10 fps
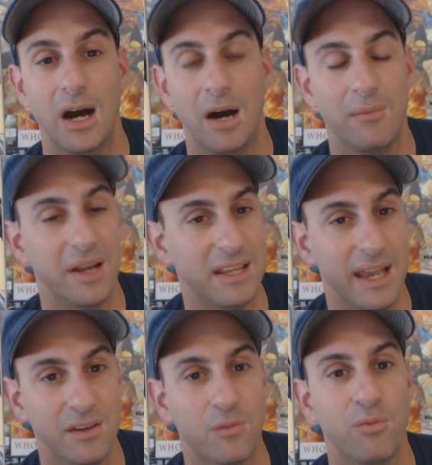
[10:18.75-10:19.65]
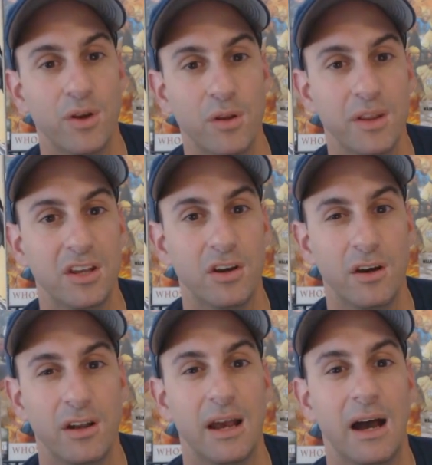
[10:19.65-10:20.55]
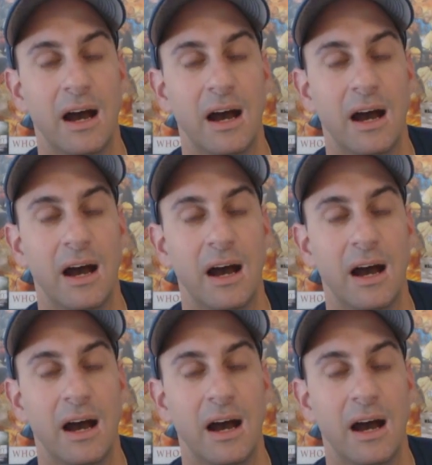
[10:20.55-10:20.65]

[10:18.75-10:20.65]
again, really good.